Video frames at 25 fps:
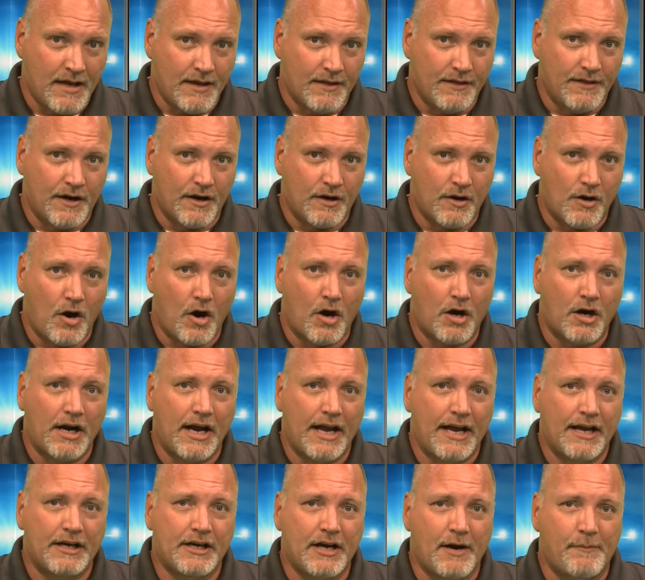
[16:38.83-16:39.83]
There are
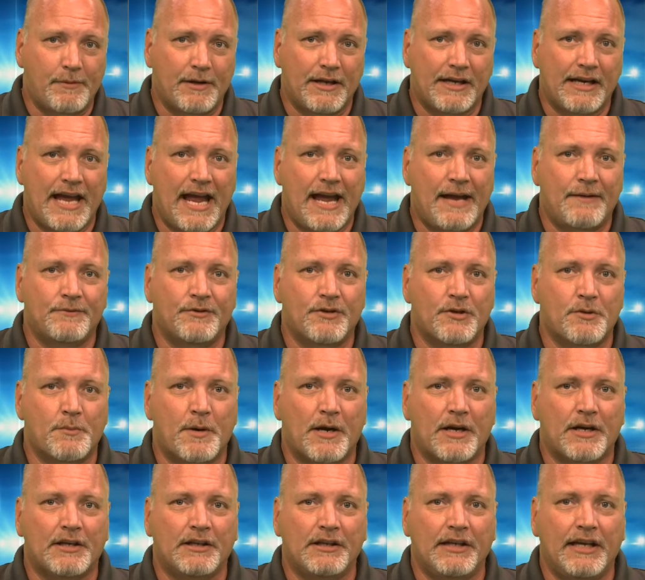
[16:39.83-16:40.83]
a couple of games in the
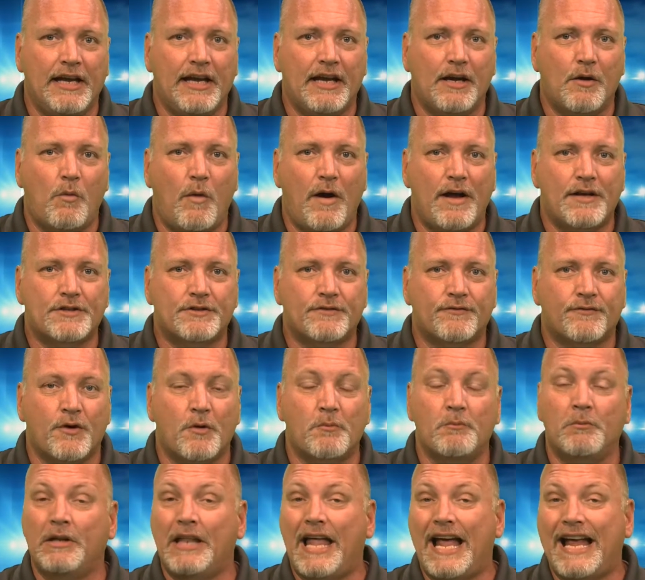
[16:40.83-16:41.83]
American League West
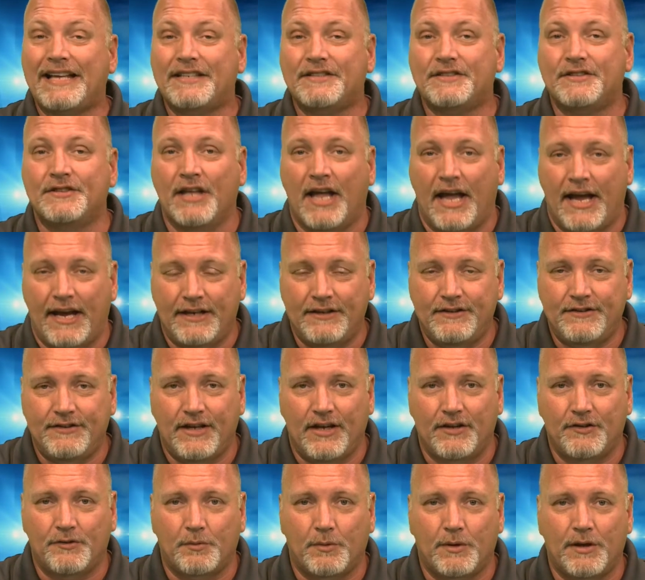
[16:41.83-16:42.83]
from last night
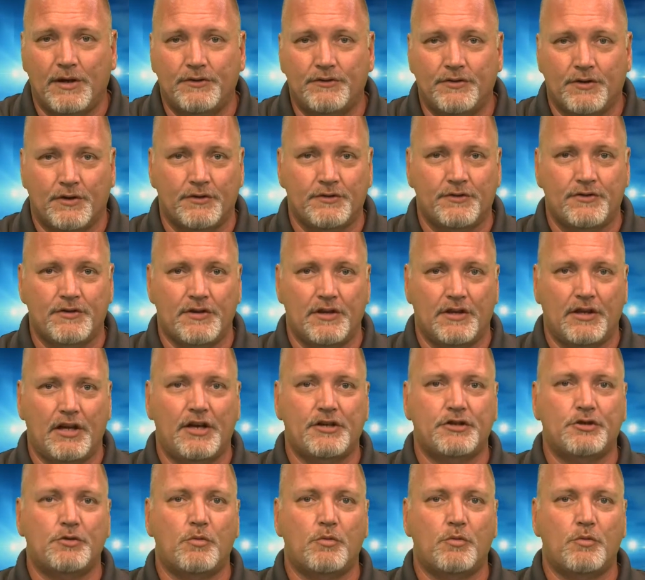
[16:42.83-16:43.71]
as we turn to the Les